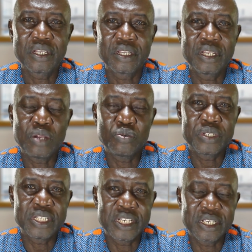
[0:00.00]
that will
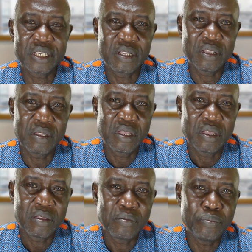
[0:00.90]
take
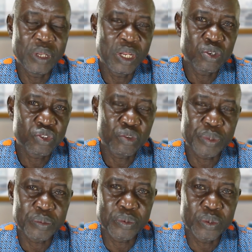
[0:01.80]
billions of
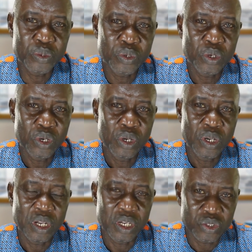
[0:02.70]
people
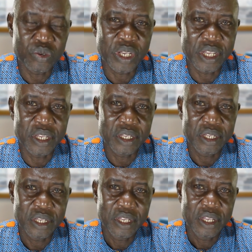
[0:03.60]
to hell.
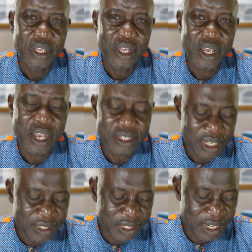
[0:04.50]
As
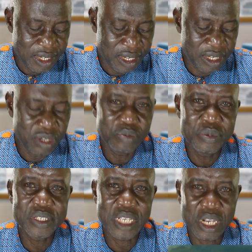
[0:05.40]
I said, there will
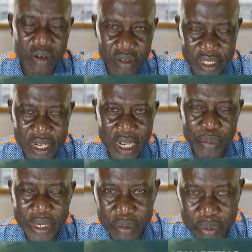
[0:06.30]
be psychological
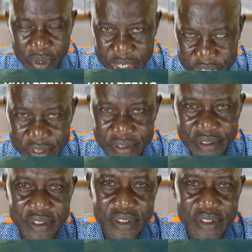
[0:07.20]
manipulation